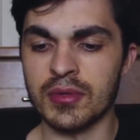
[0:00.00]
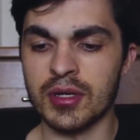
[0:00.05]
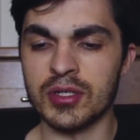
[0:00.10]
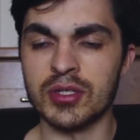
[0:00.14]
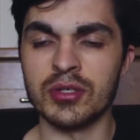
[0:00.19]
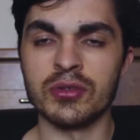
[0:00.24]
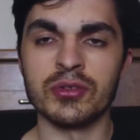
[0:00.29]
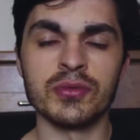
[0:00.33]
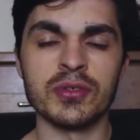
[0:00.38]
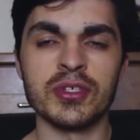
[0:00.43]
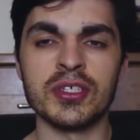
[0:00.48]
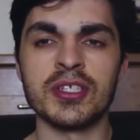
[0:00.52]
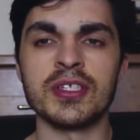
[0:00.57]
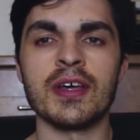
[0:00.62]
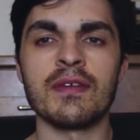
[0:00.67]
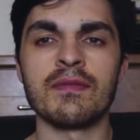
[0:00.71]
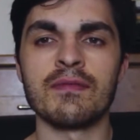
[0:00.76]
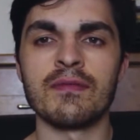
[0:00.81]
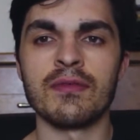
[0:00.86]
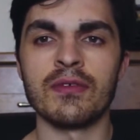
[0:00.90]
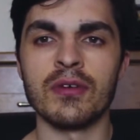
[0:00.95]
chose my
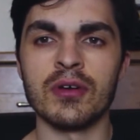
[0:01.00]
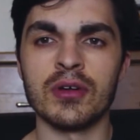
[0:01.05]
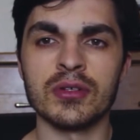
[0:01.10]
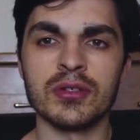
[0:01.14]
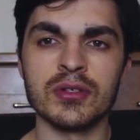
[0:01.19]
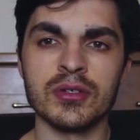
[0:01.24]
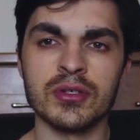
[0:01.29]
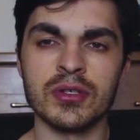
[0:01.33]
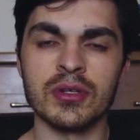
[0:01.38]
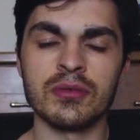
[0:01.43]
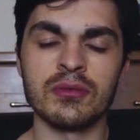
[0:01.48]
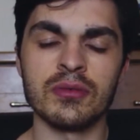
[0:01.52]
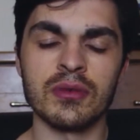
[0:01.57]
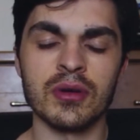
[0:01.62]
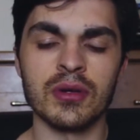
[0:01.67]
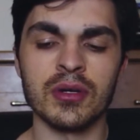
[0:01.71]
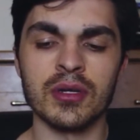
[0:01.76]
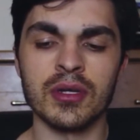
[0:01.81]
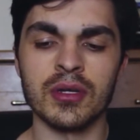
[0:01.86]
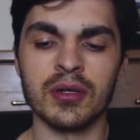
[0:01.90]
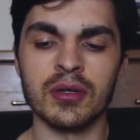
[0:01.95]
7 faults because
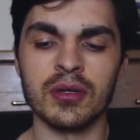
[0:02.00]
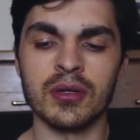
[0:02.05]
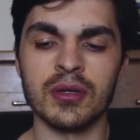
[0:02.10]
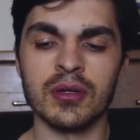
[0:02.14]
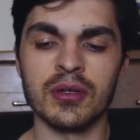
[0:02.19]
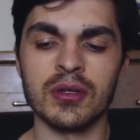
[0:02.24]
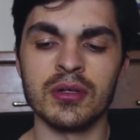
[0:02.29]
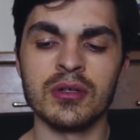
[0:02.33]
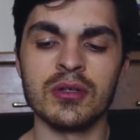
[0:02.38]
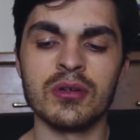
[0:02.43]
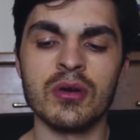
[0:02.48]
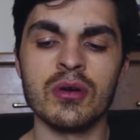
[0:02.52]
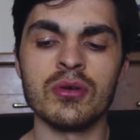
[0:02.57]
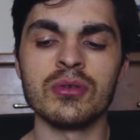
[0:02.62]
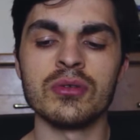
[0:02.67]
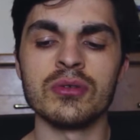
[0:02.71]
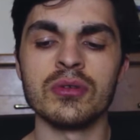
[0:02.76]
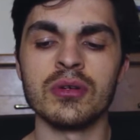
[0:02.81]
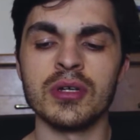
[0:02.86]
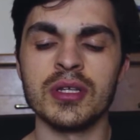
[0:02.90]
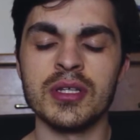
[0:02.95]
I
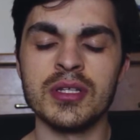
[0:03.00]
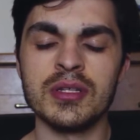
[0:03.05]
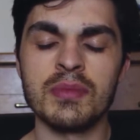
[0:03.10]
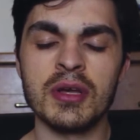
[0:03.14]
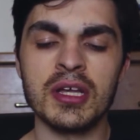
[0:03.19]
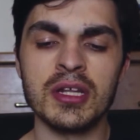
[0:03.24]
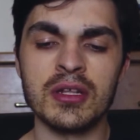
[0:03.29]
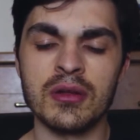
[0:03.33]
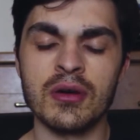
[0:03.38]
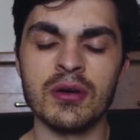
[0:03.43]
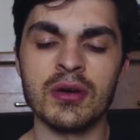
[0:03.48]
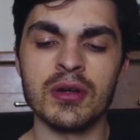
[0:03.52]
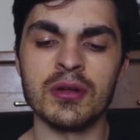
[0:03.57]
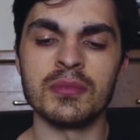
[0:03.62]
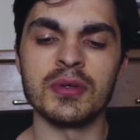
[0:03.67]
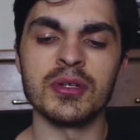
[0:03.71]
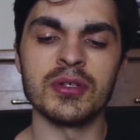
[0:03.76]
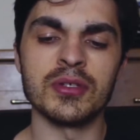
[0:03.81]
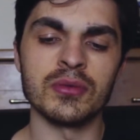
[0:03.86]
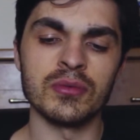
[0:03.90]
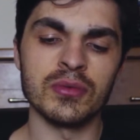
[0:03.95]
didn't pick 9
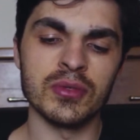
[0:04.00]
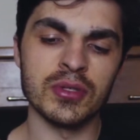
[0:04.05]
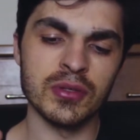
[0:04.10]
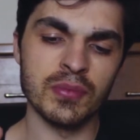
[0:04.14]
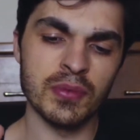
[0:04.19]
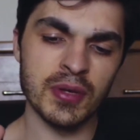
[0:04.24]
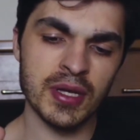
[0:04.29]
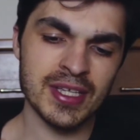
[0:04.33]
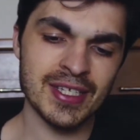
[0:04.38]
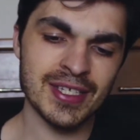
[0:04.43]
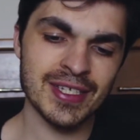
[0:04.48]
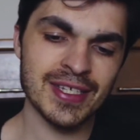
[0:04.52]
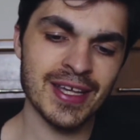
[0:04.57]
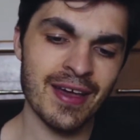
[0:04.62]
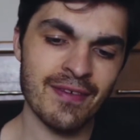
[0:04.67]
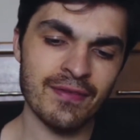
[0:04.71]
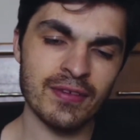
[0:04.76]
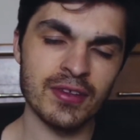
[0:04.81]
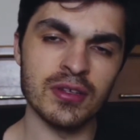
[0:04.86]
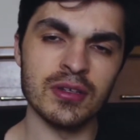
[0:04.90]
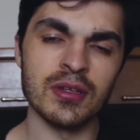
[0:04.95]
because I wanted to pick
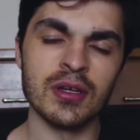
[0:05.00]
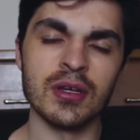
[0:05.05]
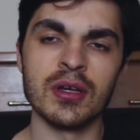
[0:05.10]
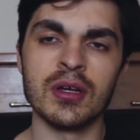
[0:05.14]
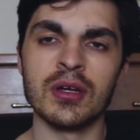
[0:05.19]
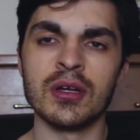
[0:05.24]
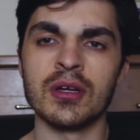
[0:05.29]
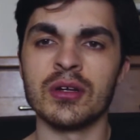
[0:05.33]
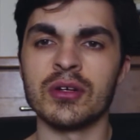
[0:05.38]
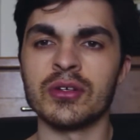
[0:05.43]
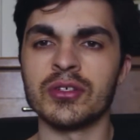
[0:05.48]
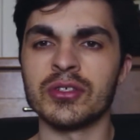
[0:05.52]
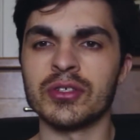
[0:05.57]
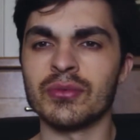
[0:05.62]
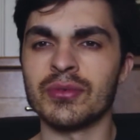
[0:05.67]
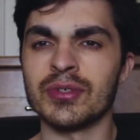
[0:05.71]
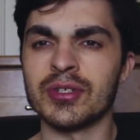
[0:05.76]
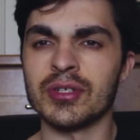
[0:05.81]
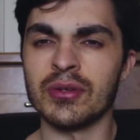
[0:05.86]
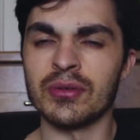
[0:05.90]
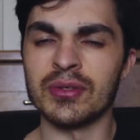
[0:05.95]
7 because I
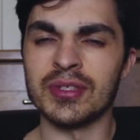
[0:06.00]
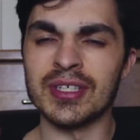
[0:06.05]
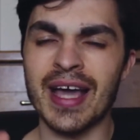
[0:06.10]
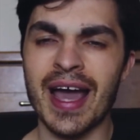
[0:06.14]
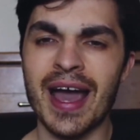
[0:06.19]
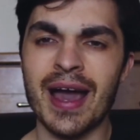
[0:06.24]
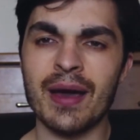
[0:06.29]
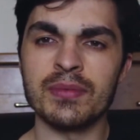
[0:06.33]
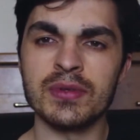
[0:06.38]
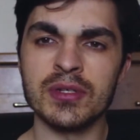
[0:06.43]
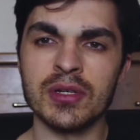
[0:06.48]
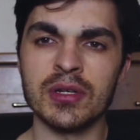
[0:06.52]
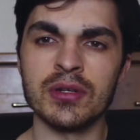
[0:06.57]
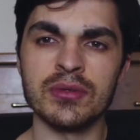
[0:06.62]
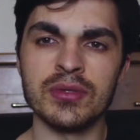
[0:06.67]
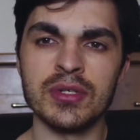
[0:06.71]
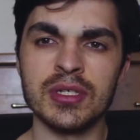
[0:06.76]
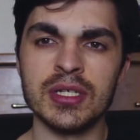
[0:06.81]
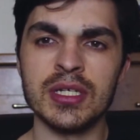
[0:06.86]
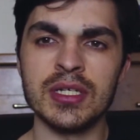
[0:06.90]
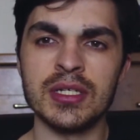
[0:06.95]
want to go into
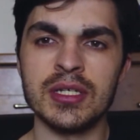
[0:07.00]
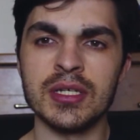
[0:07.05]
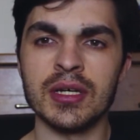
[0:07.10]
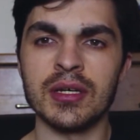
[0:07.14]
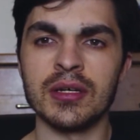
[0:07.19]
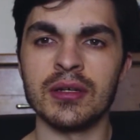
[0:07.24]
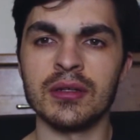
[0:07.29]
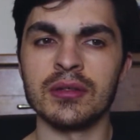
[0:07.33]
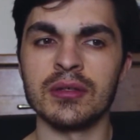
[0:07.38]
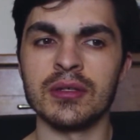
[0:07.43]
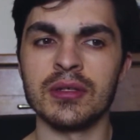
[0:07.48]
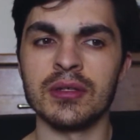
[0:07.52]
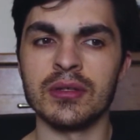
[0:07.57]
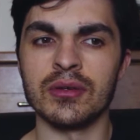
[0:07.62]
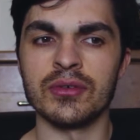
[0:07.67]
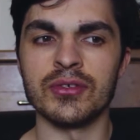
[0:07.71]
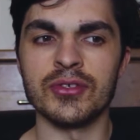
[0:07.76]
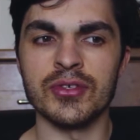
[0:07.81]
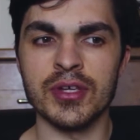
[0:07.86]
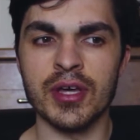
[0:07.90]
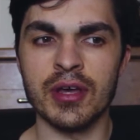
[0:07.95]
absolute detail in
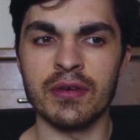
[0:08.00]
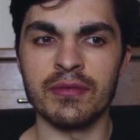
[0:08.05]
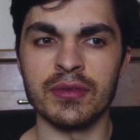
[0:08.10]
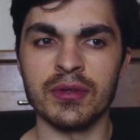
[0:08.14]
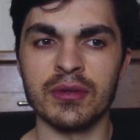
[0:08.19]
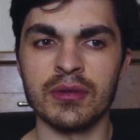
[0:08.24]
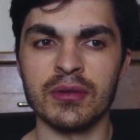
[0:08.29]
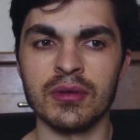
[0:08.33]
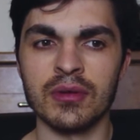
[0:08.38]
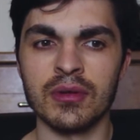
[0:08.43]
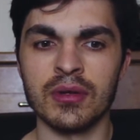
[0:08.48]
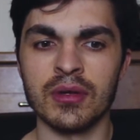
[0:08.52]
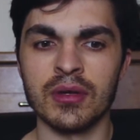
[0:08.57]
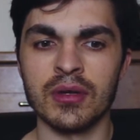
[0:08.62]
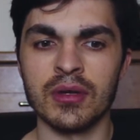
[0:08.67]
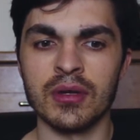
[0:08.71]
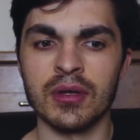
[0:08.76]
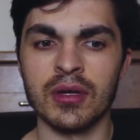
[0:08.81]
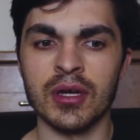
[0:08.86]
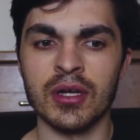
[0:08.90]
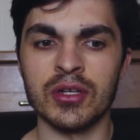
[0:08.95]
those 7
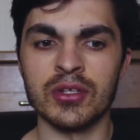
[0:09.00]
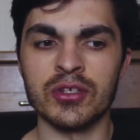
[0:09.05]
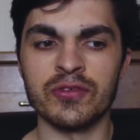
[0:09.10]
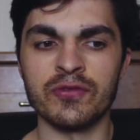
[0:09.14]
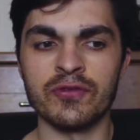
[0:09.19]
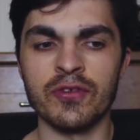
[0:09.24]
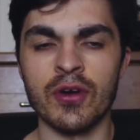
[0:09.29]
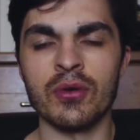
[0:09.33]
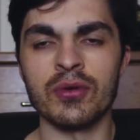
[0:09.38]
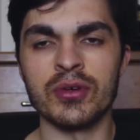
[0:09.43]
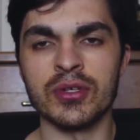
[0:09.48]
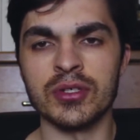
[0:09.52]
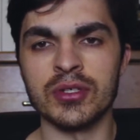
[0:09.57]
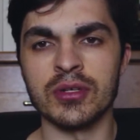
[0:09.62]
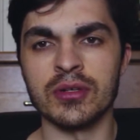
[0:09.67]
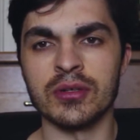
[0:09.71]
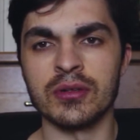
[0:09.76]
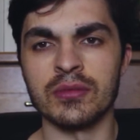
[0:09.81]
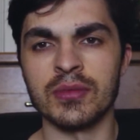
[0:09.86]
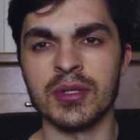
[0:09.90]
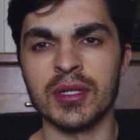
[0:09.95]
and just focus
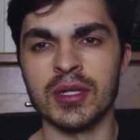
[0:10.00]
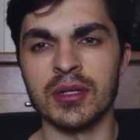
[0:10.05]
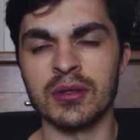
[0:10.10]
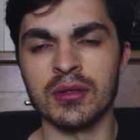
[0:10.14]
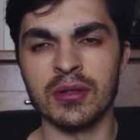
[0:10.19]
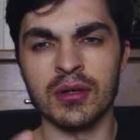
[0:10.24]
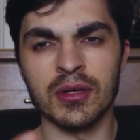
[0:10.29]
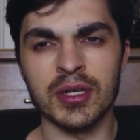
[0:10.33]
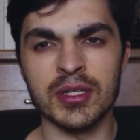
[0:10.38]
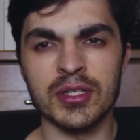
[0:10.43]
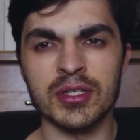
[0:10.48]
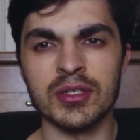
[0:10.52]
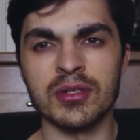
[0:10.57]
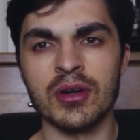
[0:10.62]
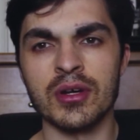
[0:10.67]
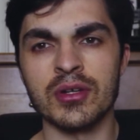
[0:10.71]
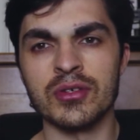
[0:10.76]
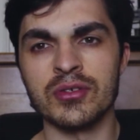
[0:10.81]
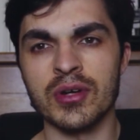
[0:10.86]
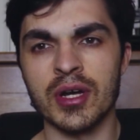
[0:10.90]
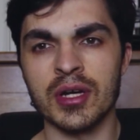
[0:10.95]
on them and not get
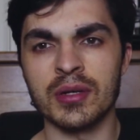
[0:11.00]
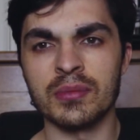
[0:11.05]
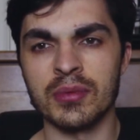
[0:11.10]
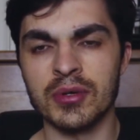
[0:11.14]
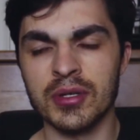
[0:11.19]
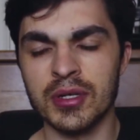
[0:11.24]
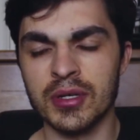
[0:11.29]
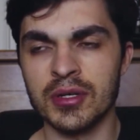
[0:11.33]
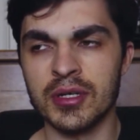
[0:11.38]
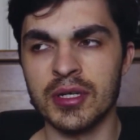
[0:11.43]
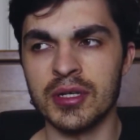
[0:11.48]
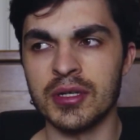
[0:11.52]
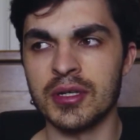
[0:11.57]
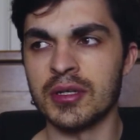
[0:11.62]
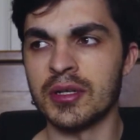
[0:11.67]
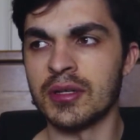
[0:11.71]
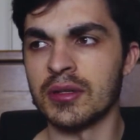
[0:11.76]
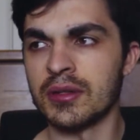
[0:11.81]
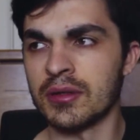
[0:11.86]
sidetracked by the idea